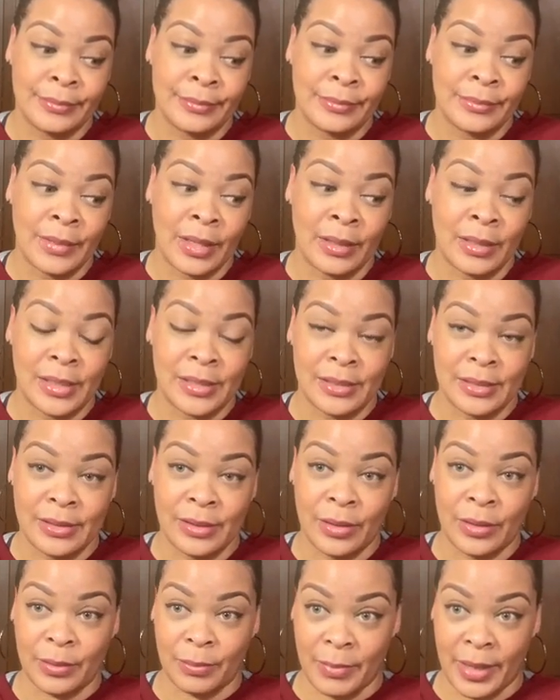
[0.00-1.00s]
Unless it's
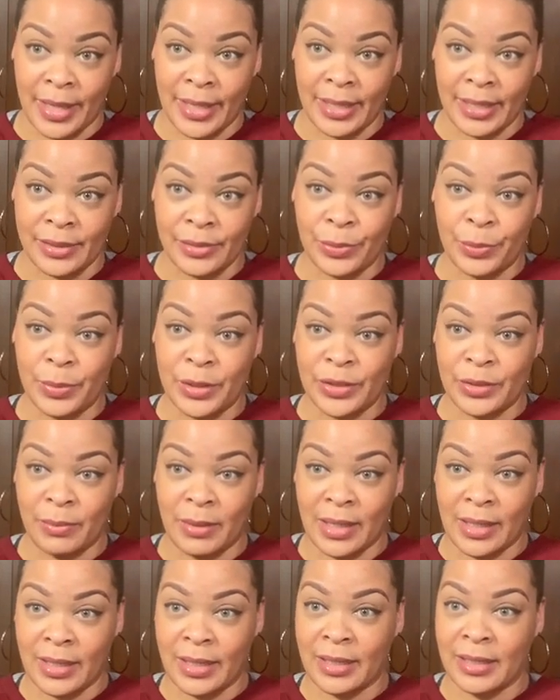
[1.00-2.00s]
hurting my head too much by
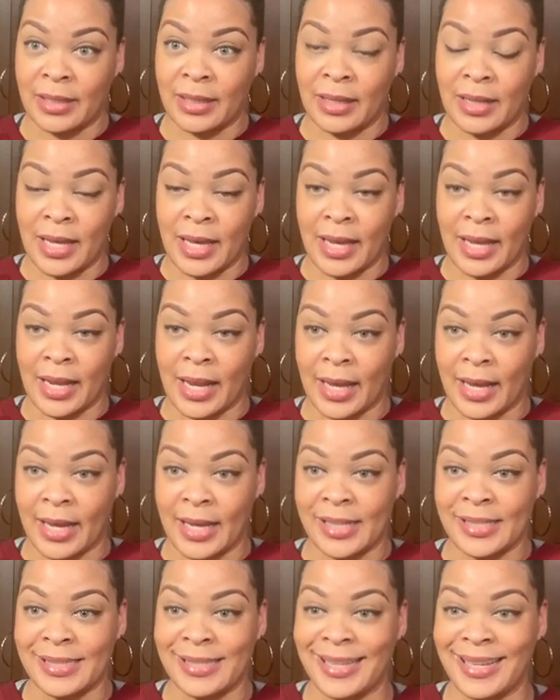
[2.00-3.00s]
the end of the day and I
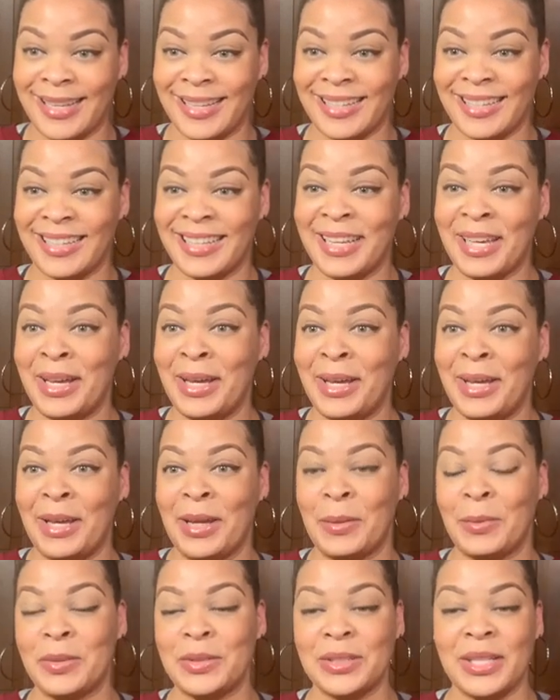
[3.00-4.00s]
can't stand it,
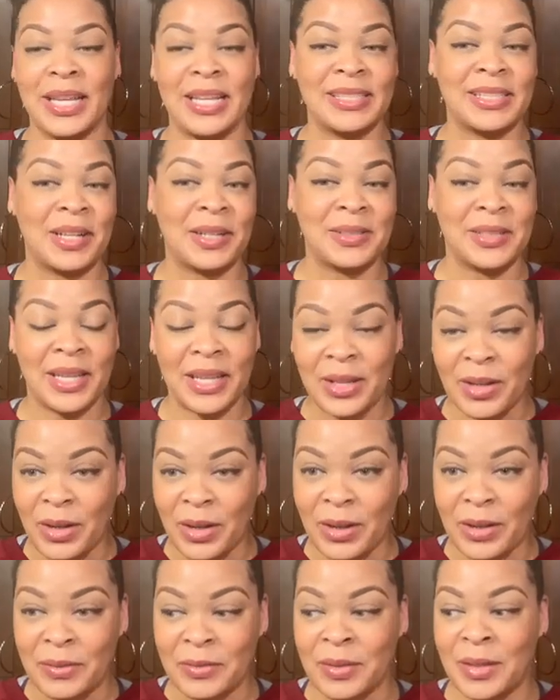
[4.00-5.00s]
in which case I'll take it
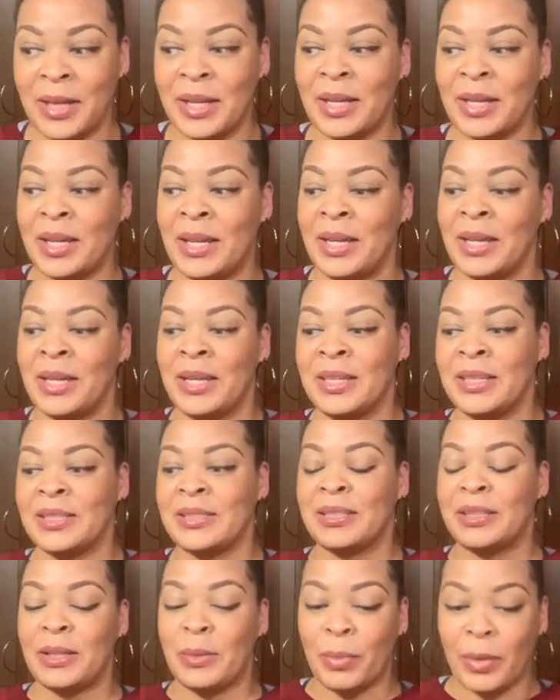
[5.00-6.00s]
off,
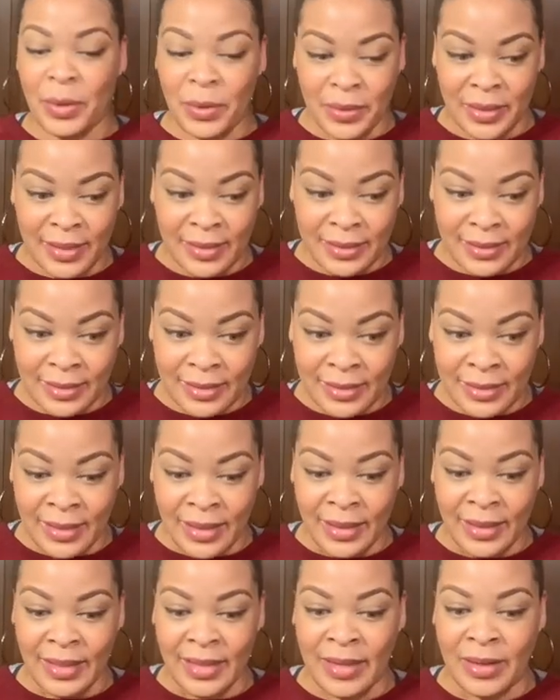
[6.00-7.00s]
sleep on it,
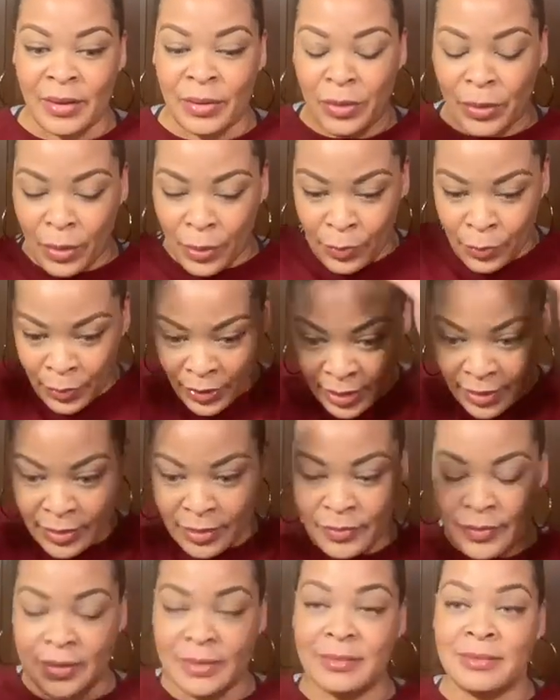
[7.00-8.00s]
and then, you know,
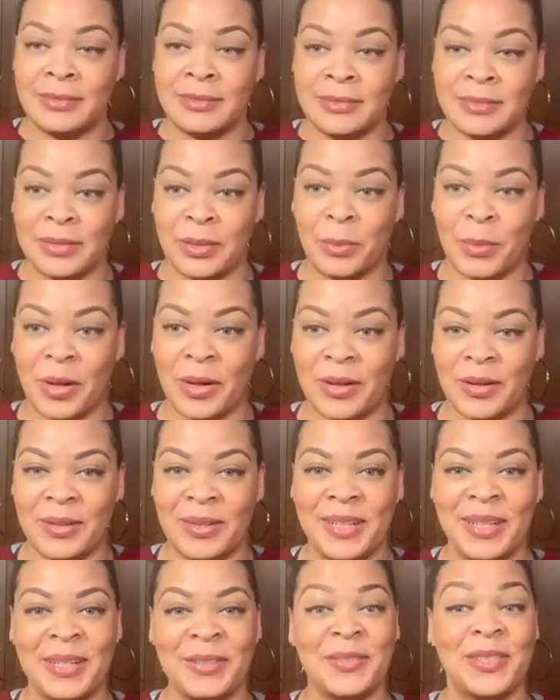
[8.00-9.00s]
recuff it tomorrow.
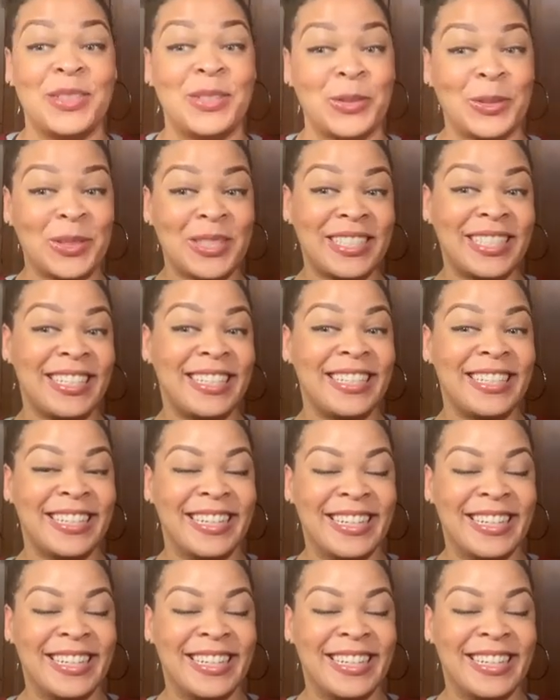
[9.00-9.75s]
But you'll see.